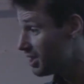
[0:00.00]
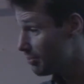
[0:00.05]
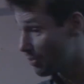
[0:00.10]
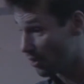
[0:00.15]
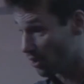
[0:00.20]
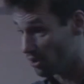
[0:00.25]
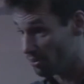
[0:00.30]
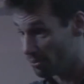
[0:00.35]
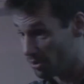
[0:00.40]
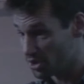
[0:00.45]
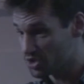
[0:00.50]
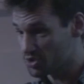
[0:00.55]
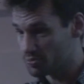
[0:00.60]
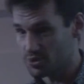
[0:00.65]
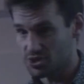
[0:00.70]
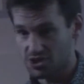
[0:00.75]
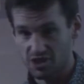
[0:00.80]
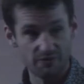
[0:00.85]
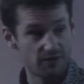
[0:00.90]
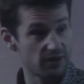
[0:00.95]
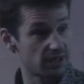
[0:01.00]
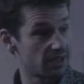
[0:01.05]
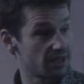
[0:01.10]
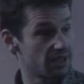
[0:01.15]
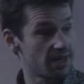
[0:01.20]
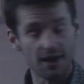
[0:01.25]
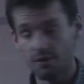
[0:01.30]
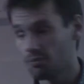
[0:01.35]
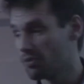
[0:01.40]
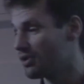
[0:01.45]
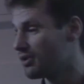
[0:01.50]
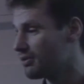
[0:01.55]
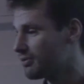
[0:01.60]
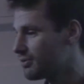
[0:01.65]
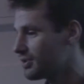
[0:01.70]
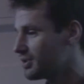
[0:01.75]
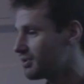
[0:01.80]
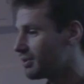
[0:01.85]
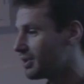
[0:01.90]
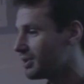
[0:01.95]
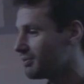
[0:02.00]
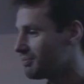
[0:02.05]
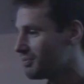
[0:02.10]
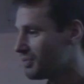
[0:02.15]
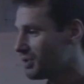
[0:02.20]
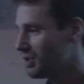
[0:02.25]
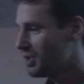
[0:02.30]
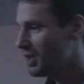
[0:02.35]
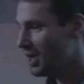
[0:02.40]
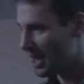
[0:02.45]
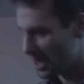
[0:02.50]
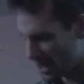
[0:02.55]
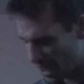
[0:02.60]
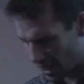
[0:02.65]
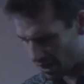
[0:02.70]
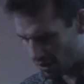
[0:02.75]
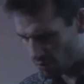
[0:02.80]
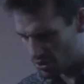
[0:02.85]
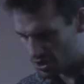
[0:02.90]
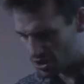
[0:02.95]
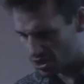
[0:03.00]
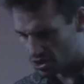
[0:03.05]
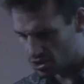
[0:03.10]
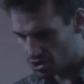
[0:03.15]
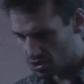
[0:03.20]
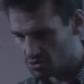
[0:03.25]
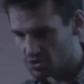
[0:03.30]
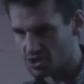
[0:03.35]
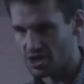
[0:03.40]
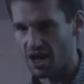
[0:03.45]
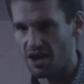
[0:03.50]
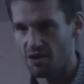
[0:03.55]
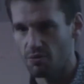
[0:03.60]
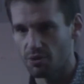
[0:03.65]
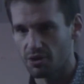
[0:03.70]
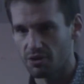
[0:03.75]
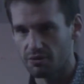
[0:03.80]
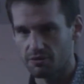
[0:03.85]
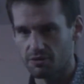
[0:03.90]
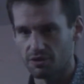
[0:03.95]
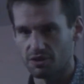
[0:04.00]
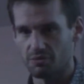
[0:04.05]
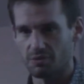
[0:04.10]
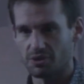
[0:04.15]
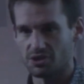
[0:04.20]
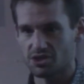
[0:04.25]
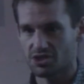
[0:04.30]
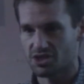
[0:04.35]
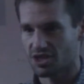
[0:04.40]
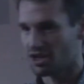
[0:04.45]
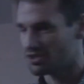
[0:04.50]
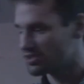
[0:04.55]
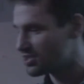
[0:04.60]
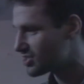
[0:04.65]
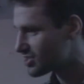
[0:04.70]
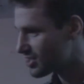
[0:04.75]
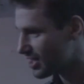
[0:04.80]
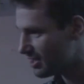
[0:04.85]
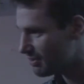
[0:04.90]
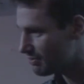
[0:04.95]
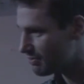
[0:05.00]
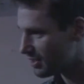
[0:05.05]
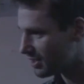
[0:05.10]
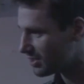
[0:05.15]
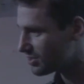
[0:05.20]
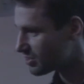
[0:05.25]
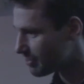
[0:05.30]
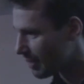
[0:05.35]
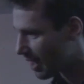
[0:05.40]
but more specifically network theory, and how we can use network theory to start to say things